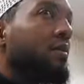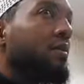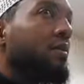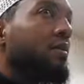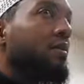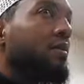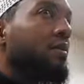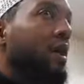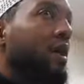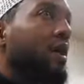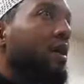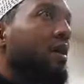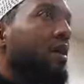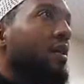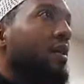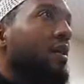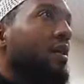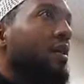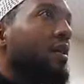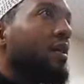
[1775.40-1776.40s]
Jay.
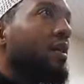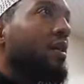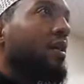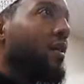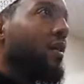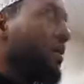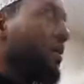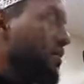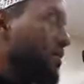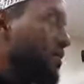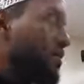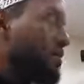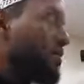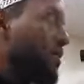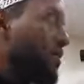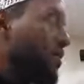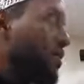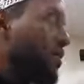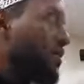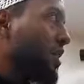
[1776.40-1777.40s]
We know
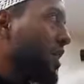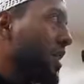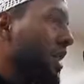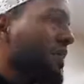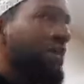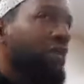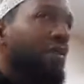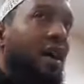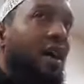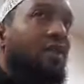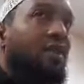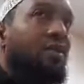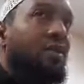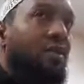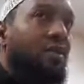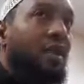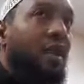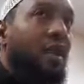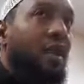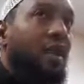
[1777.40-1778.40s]
the normal Hafiz
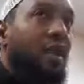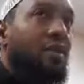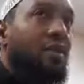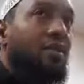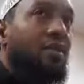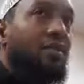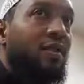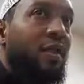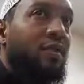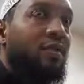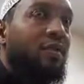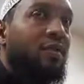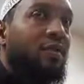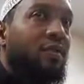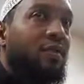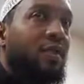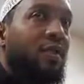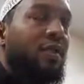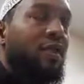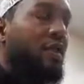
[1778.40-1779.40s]
Quran, that's the famous
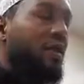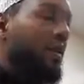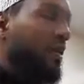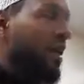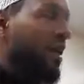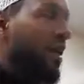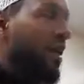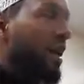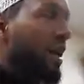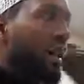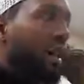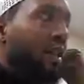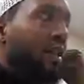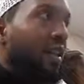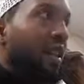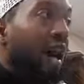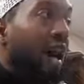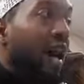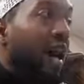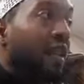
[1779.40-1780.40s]
one, right?
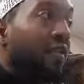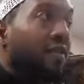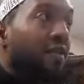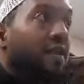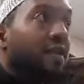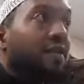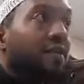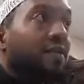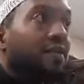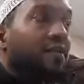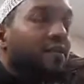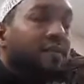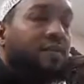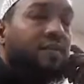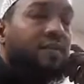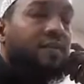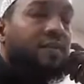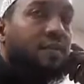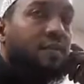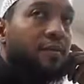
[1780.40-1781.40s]
The Hafiz,
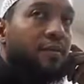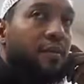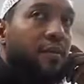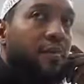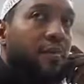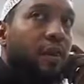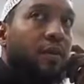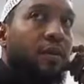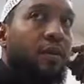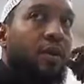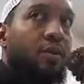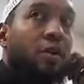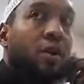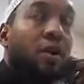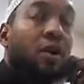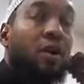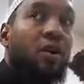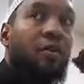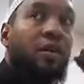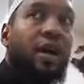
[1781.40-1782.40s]
the
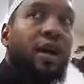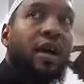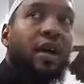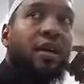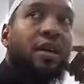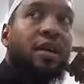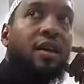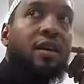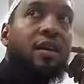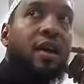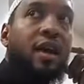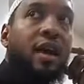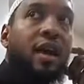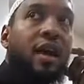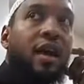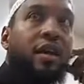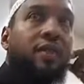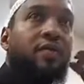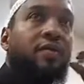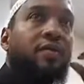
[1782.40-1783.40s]
ulama Hadith, they
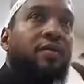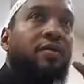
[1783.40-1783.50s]
have